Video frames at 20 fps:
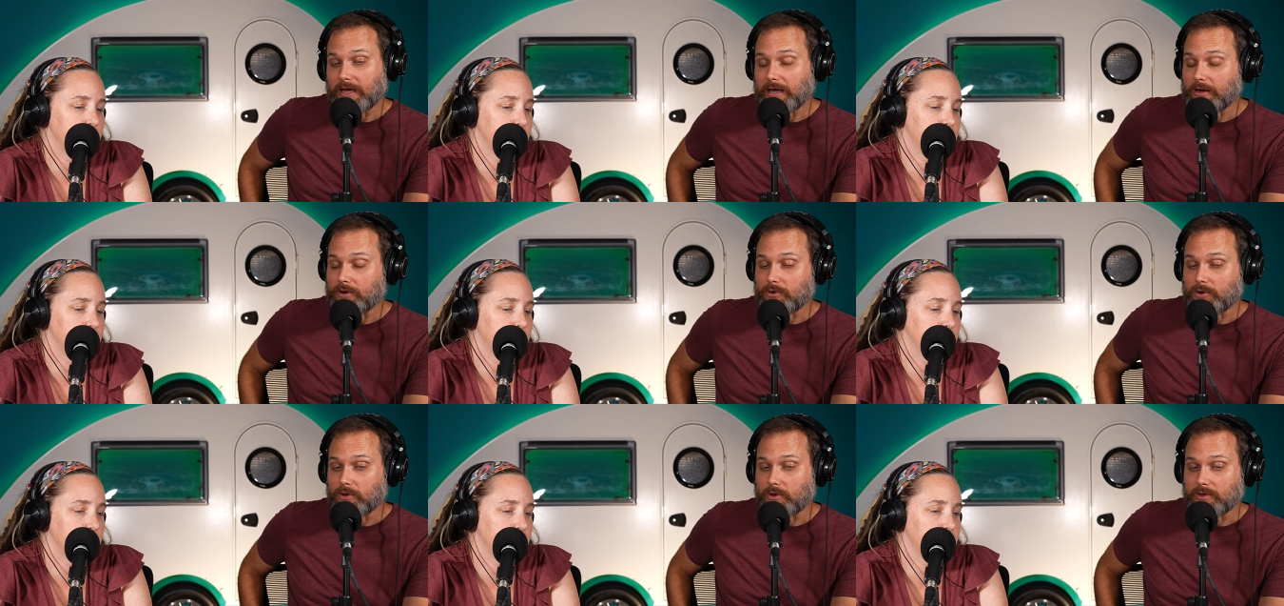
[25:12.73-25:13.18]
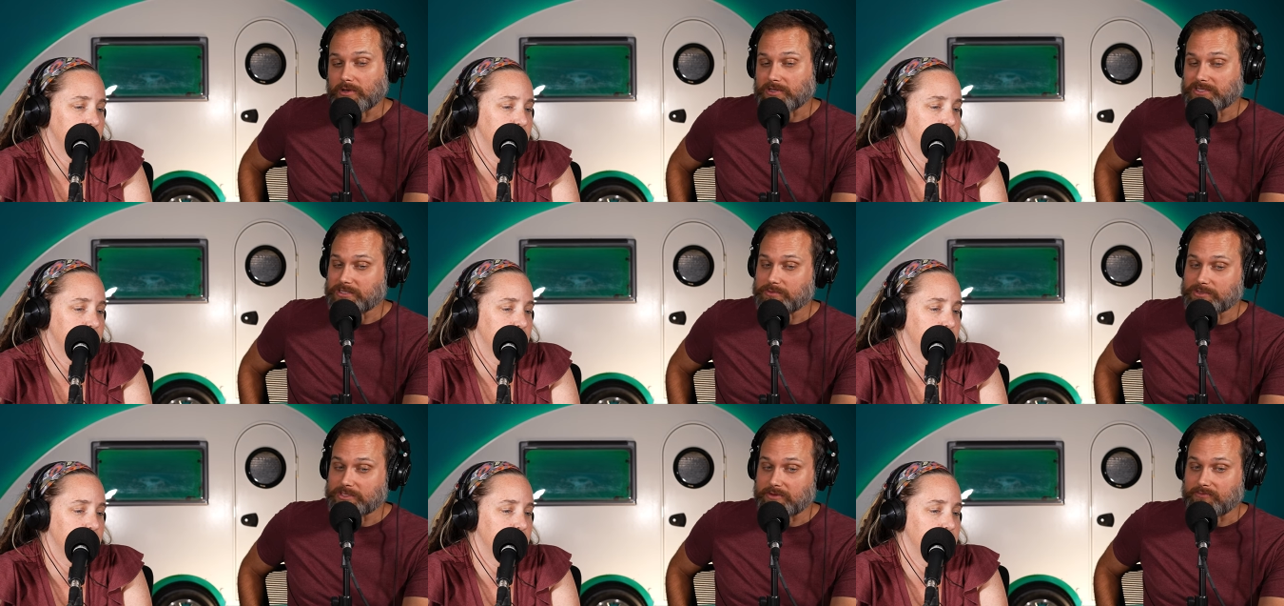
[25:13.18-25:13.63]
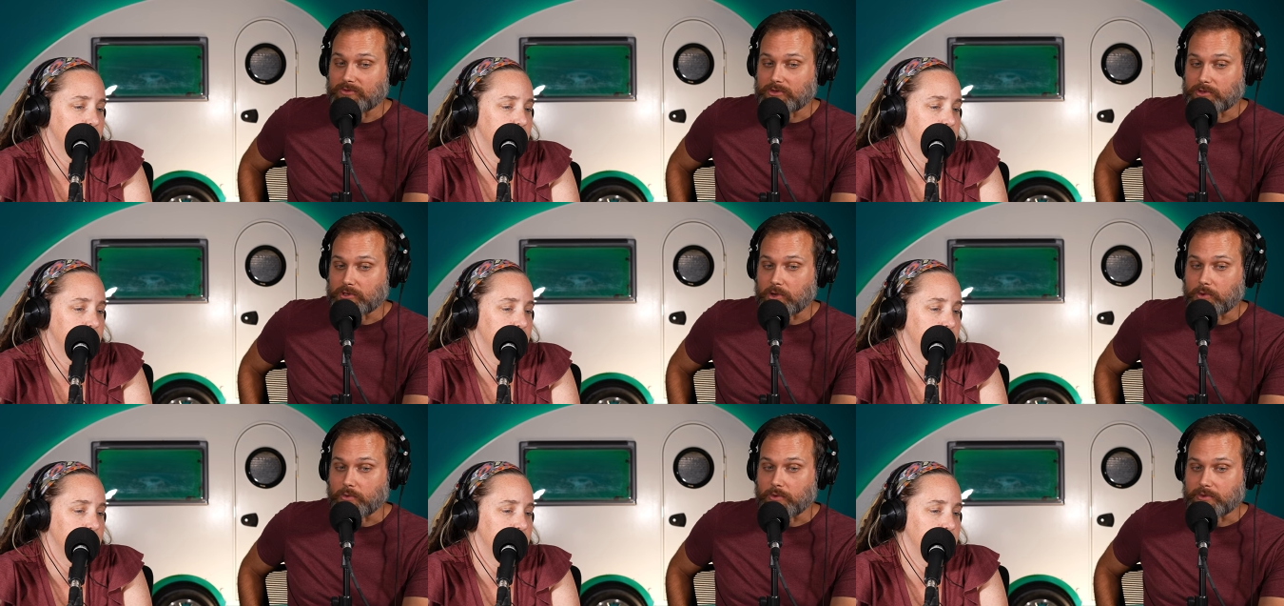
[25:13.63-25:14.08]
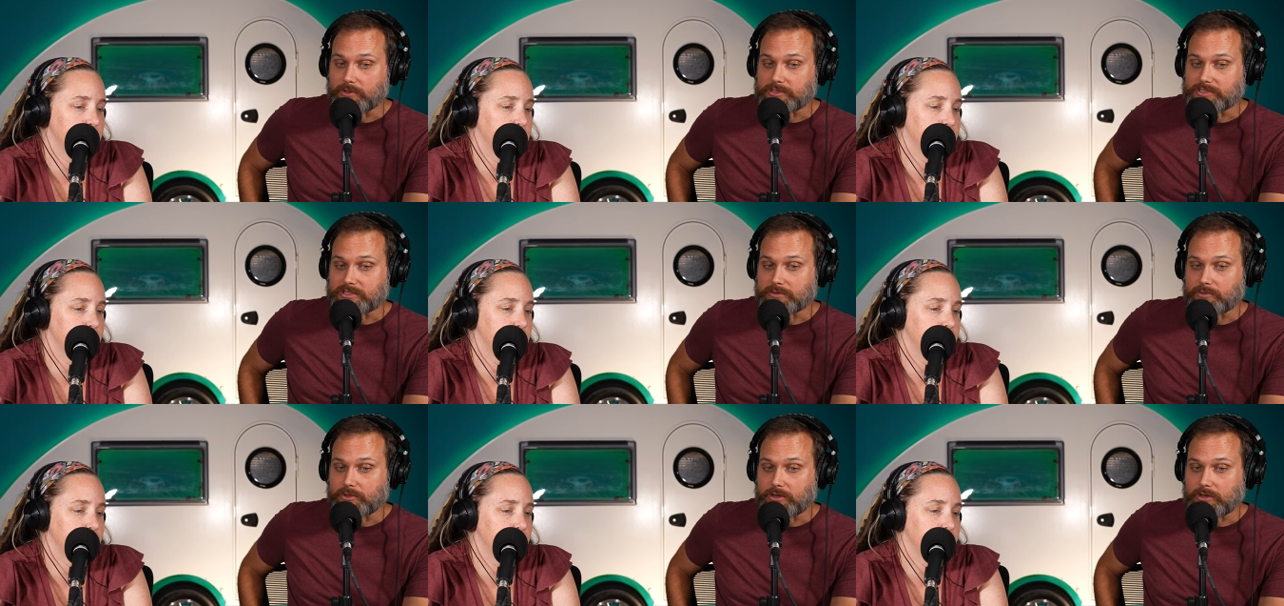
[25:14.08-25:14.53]
Speaker 1: I don't know. It seems even lower than
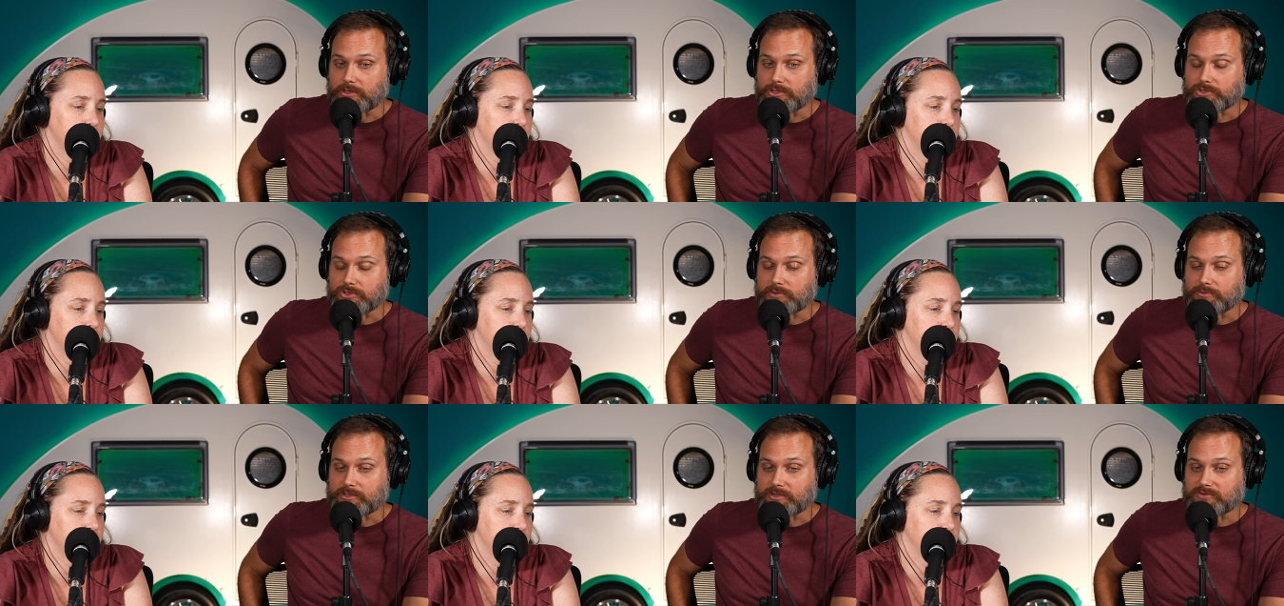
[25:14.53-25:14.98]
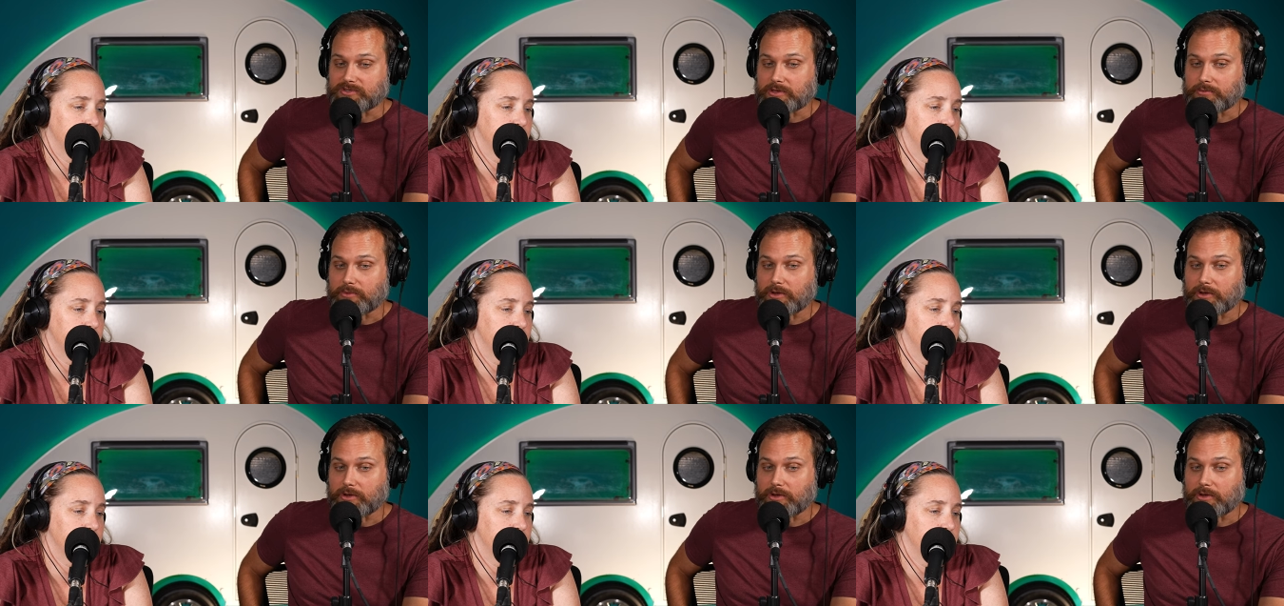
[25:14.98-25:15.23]
some of the airstreams I've seen.